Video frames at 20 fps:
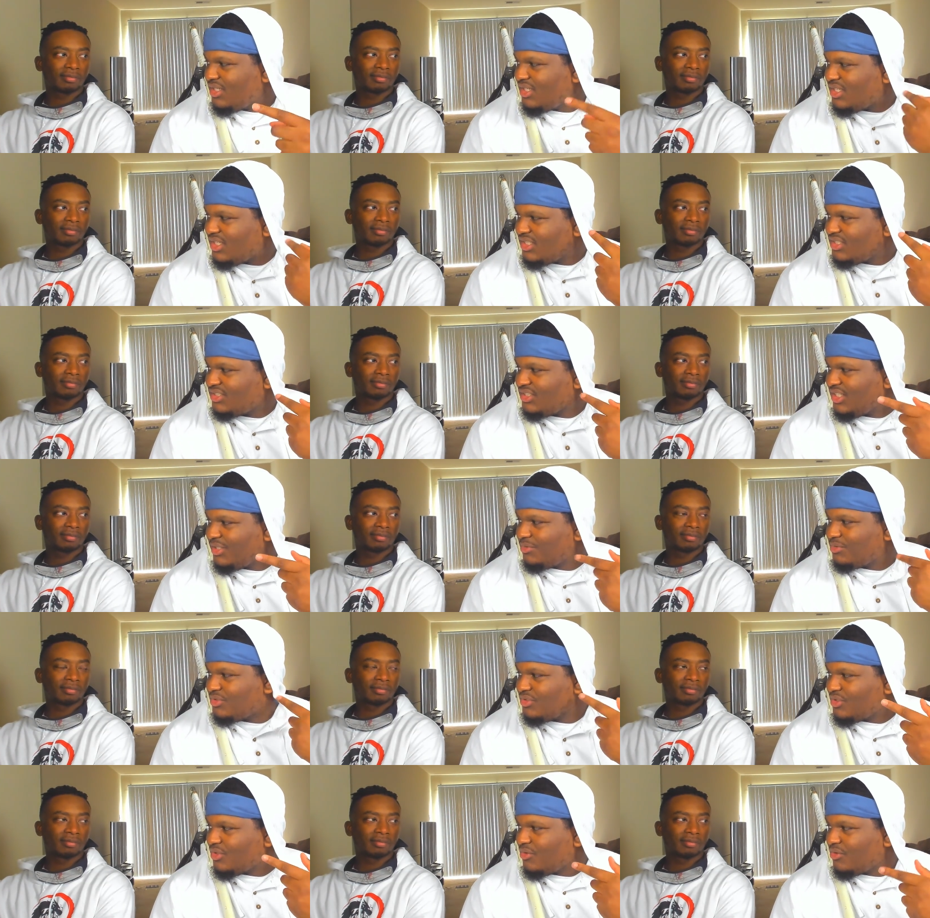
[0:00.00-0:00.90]
Speaker 1: His tips
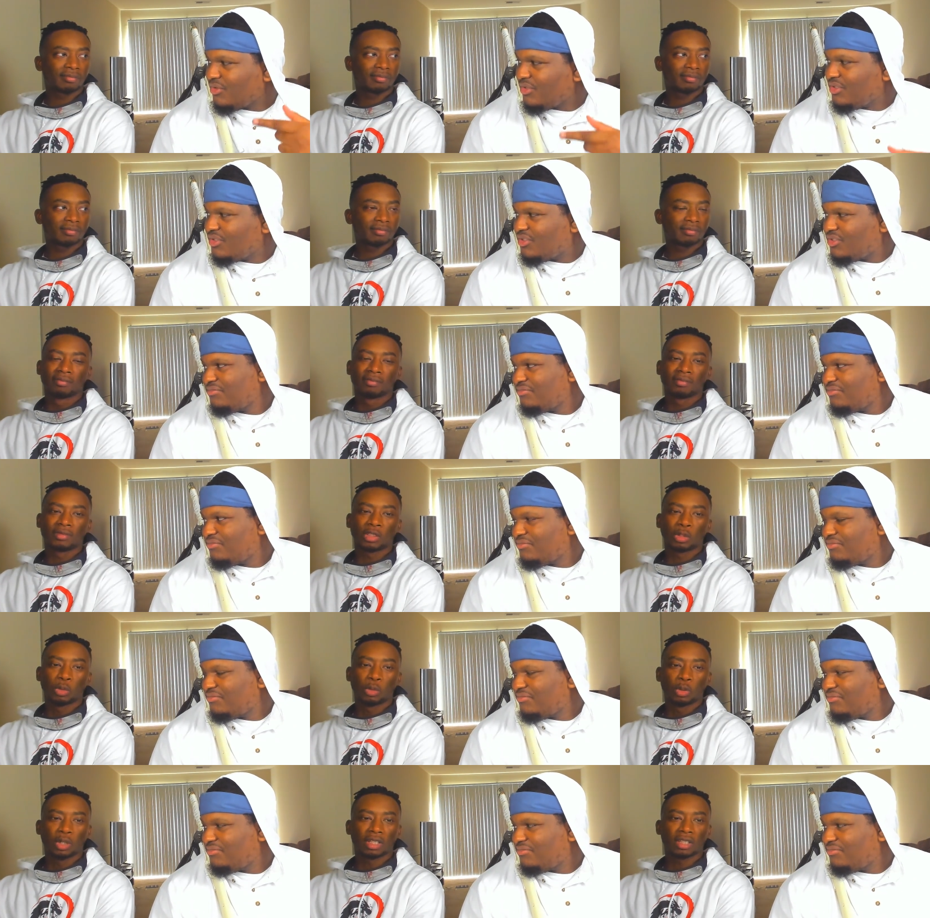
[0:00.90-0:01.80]
is orange.
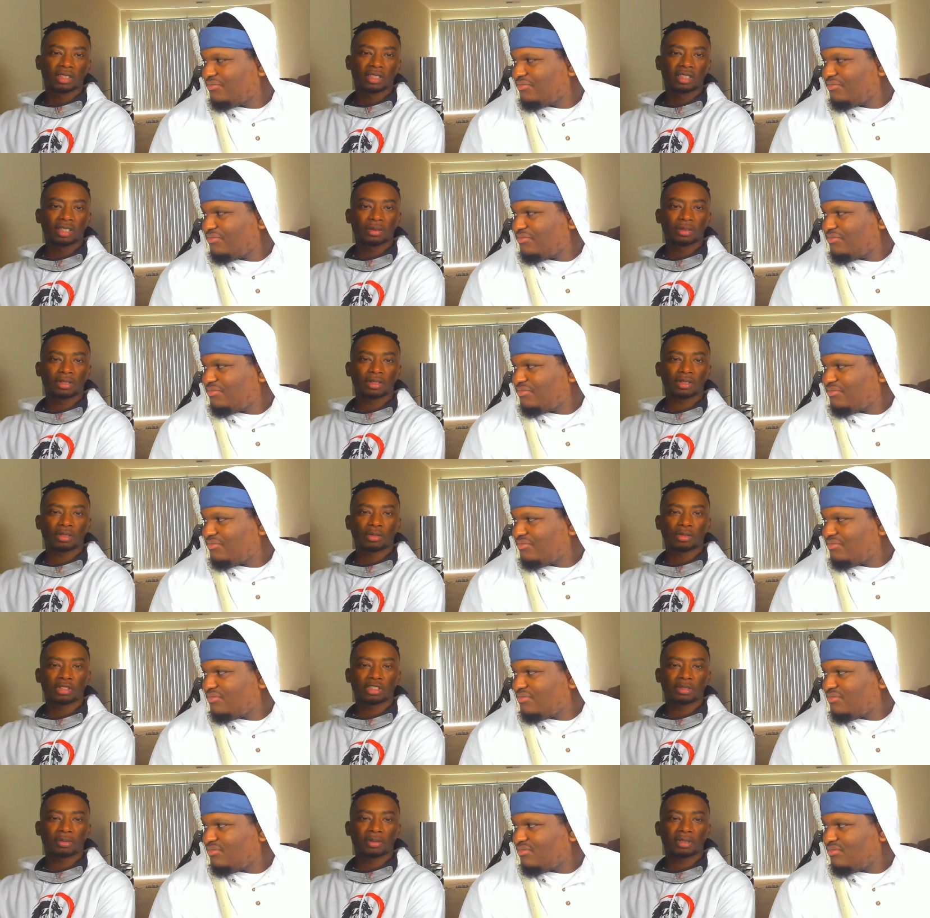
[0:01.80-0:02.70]
Speaker 2: Who other tips is
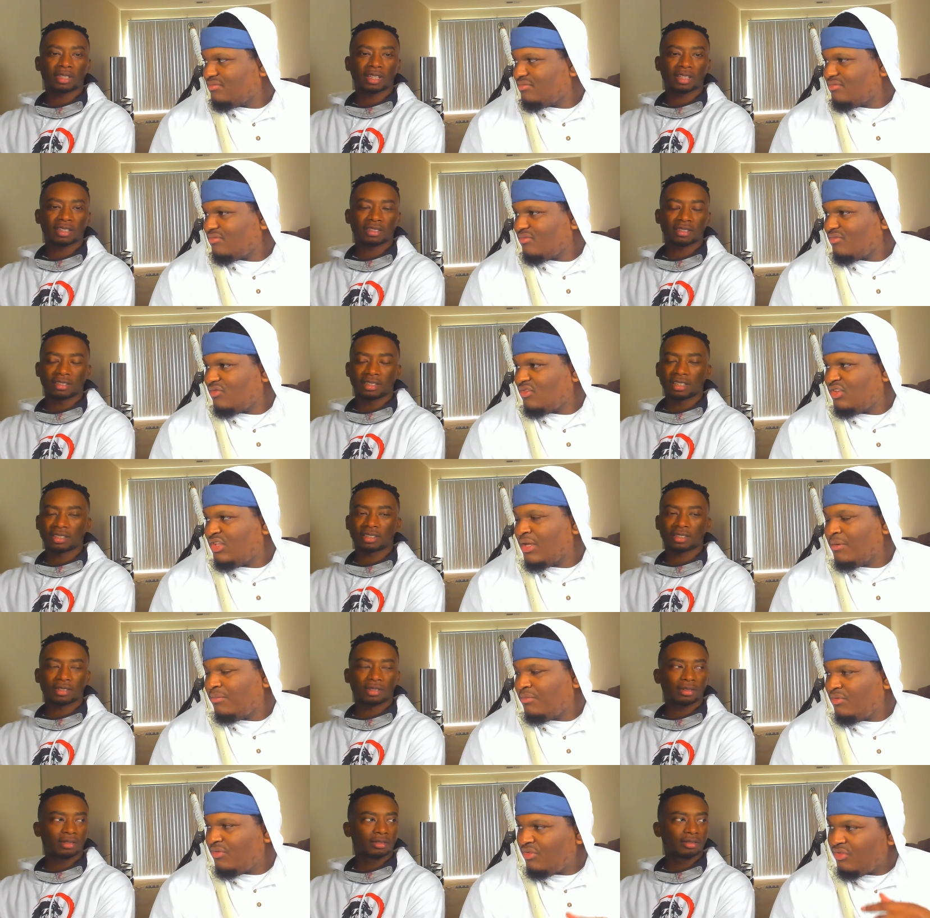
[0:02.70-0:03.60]
orange besides
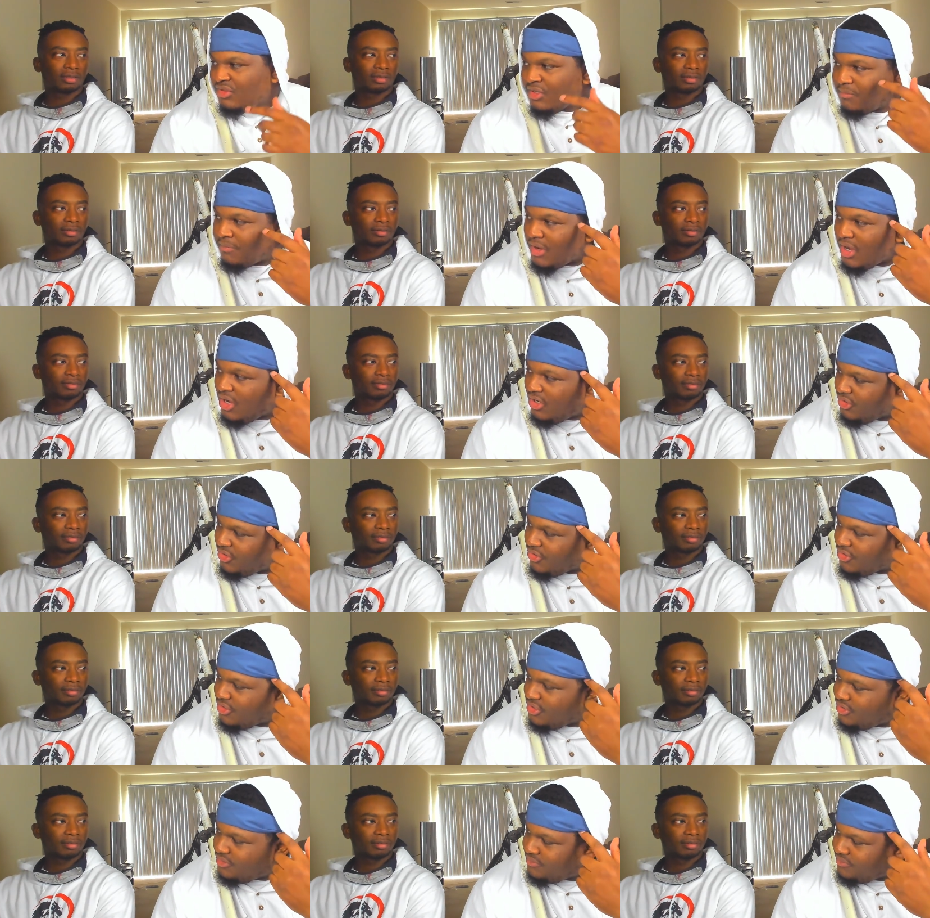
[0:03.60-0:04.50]
Nezuko?
Speaker 1: The, the ball
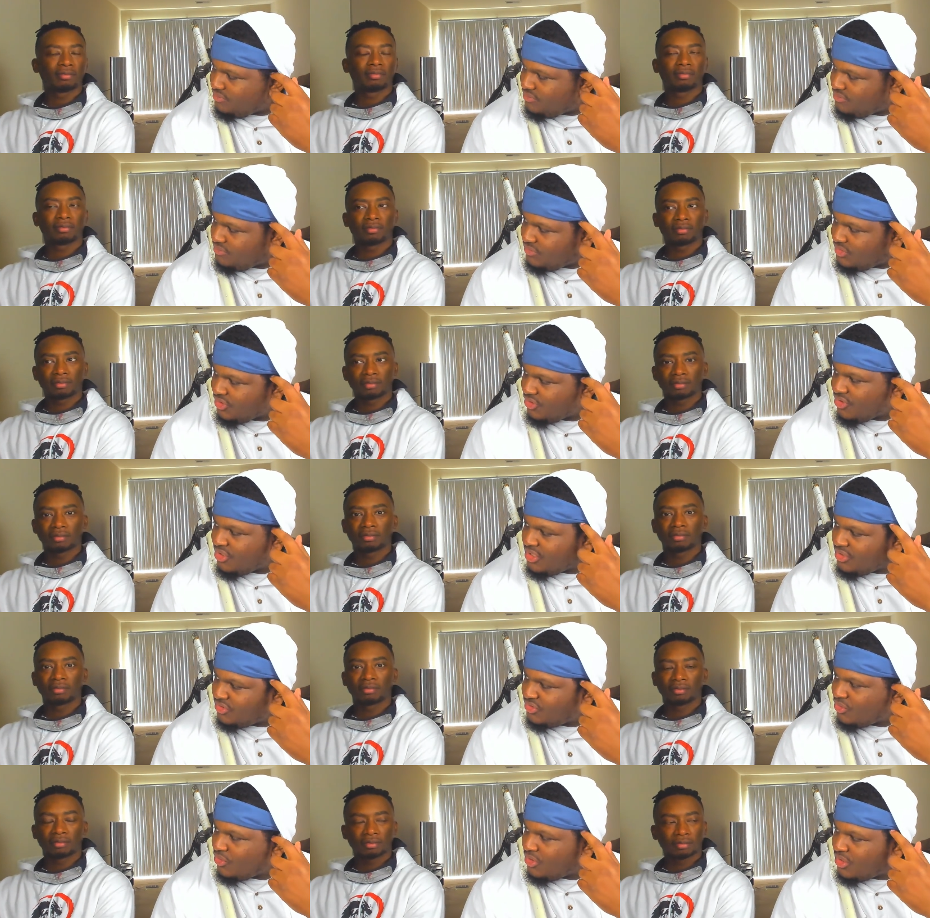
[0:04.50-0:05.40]
girl, the girl that
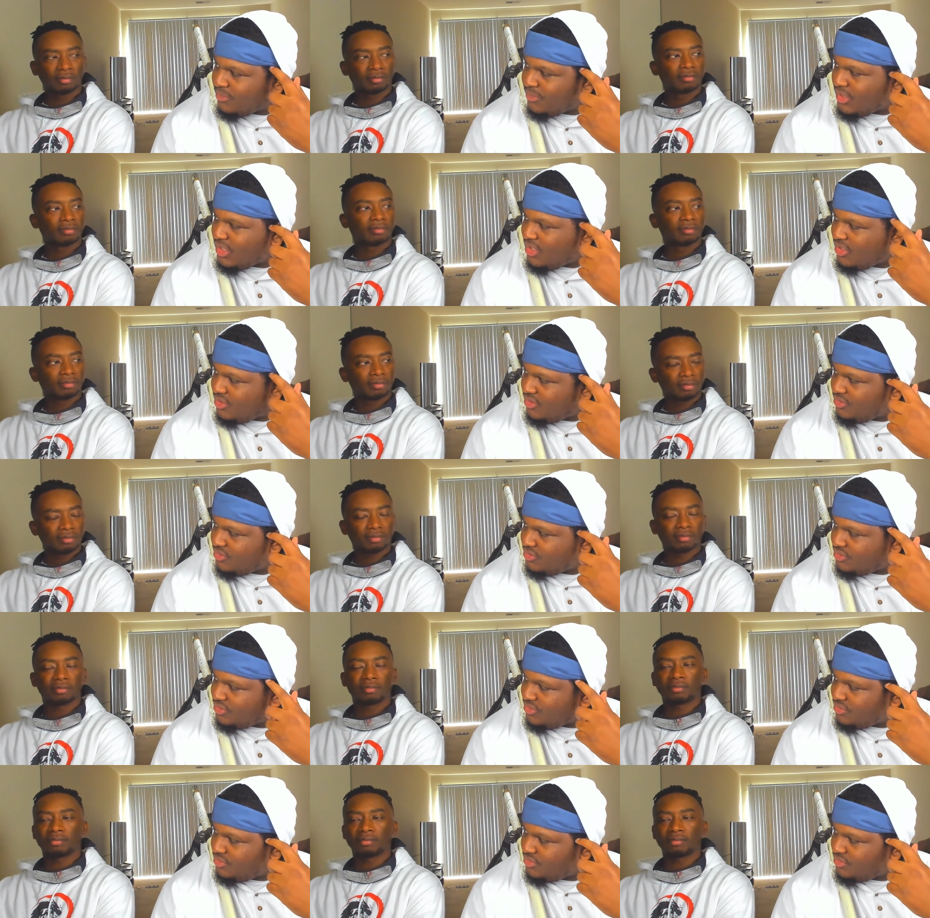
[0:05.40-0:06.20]
was throwing the balls.